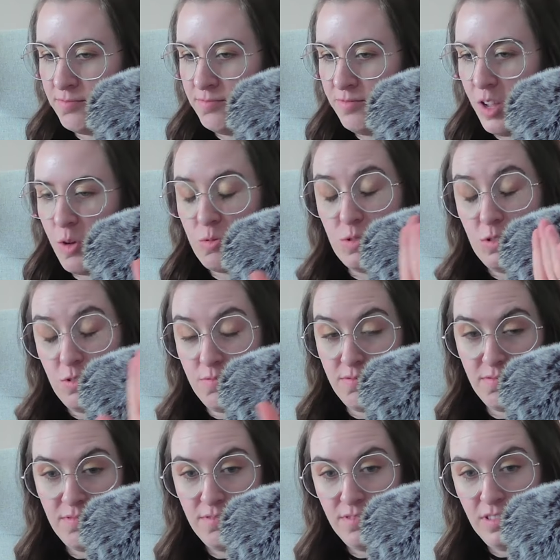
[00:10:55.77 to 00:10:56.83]
was
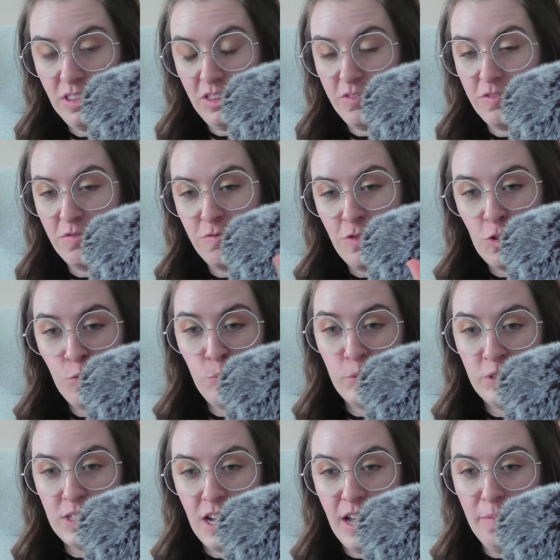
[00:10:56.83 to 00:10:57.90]

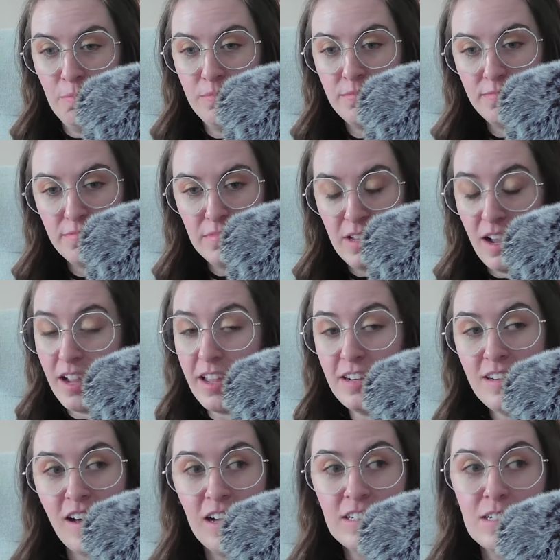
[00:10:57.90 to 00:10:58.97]
vulnerable time. I
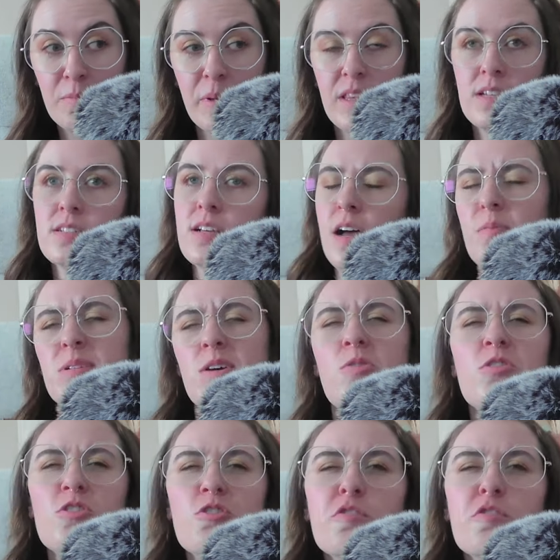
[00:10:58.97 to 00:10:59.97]
hate talking about this. I was going through